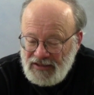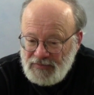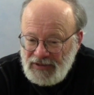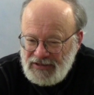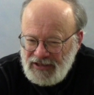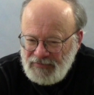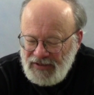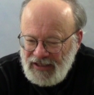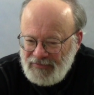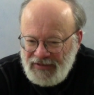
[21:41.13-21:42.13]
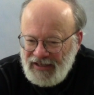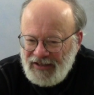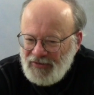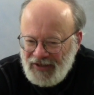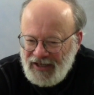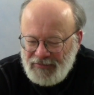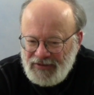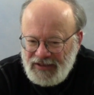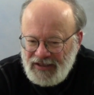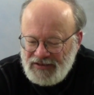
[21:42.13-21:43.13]
I spent some time, not only a
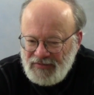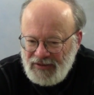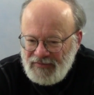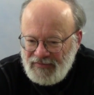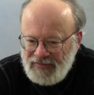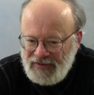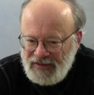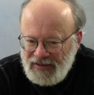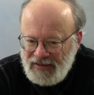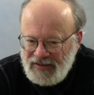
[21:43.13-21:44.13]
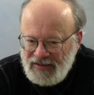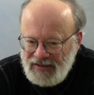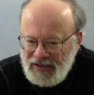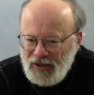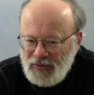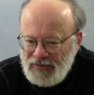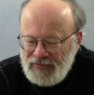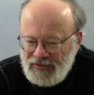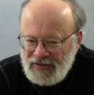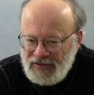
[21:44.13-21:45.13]
couple of days with him, in
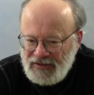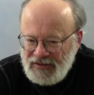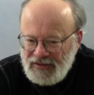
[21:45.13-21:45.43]
Louisville,